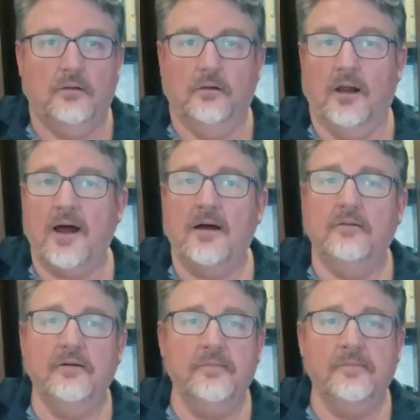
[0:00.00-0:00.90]
Well, I
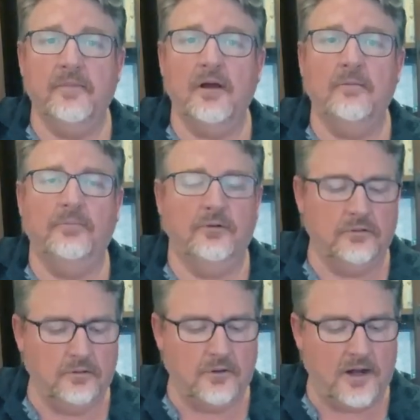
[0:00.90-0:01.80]

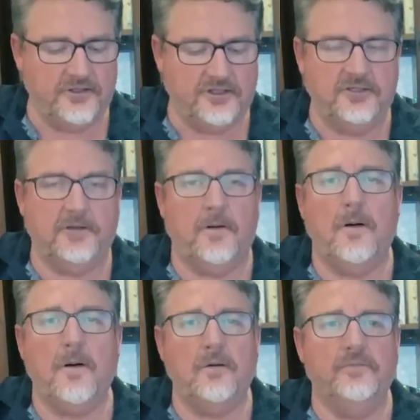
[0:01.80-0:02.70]
remember what you
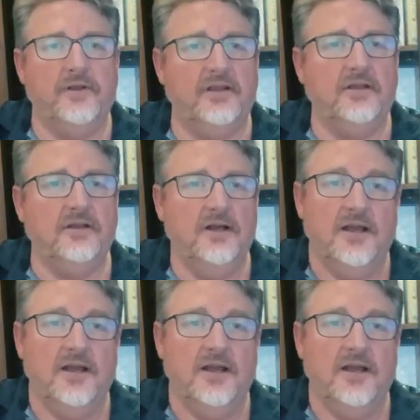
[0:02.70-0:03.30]
told me.